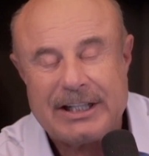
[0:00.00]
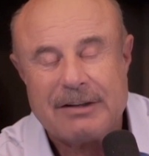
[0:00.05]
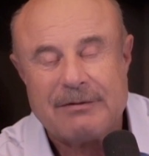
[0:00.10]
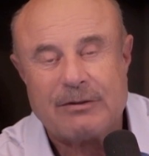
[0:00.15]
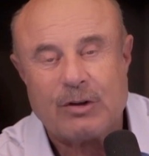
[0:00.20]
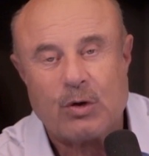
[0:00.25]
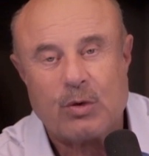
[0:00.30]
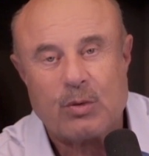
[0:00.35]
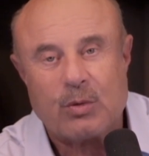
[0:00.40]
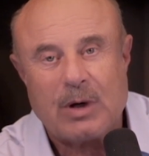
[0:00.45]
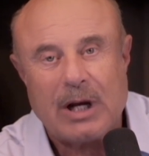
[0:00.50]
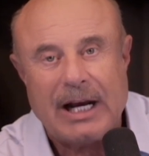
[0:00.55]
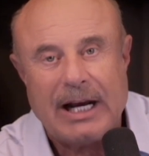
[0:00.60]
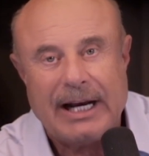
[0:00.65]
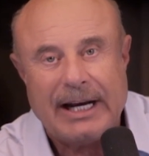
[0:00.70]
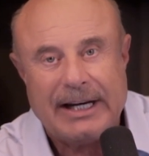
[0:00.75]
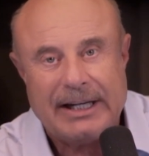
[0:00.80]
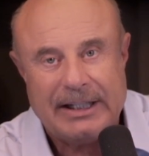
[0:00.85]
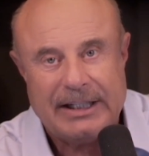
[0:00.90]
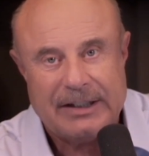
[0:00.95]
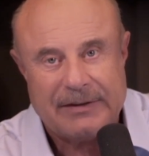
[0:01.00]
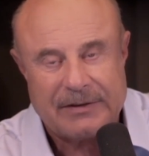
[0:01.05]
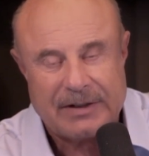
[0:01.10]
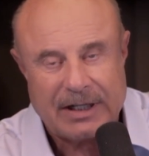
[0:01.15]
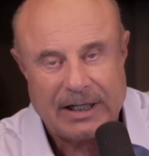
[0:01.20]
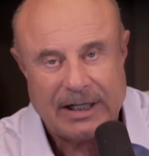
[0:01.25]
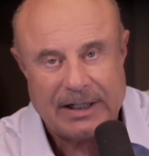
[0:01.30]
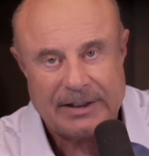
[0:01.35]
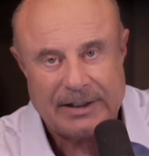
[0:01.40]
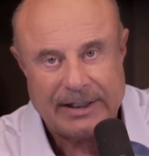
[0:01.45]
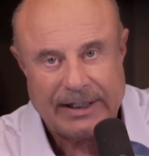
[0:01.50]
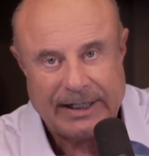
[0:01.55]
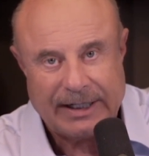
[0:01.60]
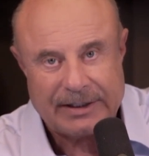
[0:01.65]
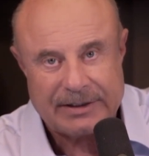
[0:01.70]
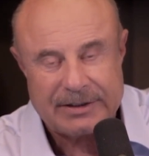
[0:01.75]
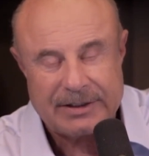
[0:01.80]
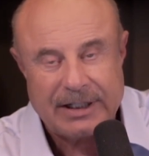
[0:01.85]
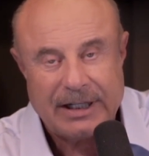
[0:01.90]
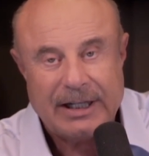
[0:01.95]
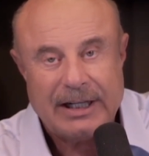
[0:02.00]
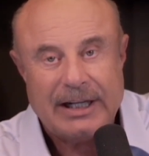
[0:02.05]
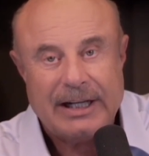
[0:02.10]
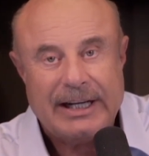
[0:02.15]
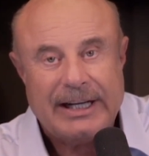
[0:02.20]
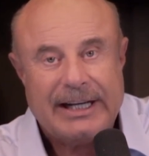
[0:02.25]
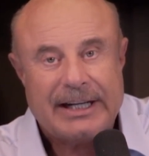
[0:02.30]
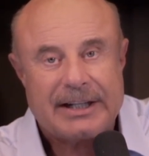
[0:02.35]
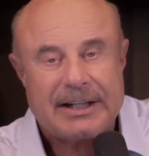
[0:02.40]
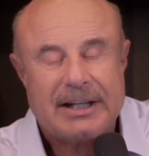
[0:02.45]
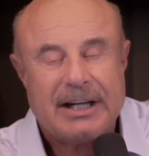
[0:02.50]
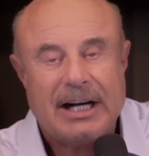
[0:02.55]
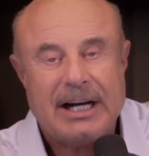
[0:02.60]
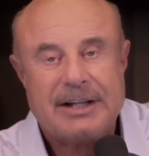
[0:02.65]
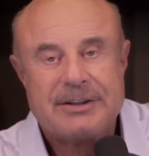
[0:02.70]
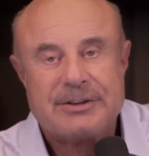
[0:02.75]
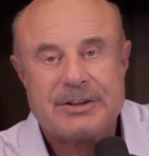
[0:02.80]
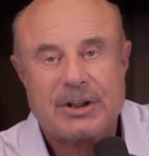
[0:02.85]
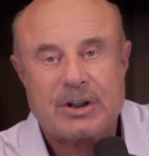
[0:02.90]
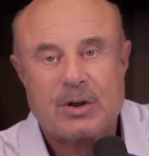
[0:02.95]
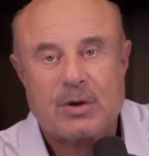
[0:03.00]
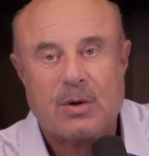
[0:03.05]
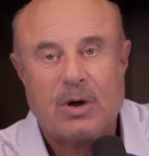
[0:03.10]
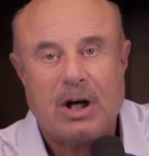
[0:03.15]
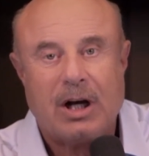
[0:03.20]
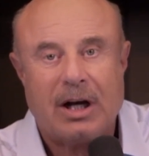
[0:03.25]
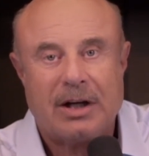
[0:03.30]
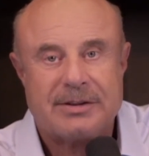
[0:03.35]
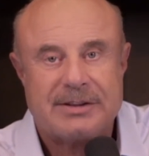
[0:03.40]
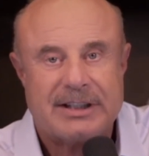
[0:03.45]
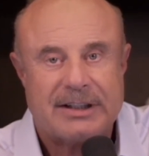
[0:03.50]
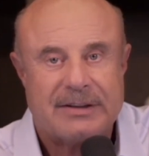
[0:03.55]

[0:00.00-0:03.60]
a variety of contexts. It cuts across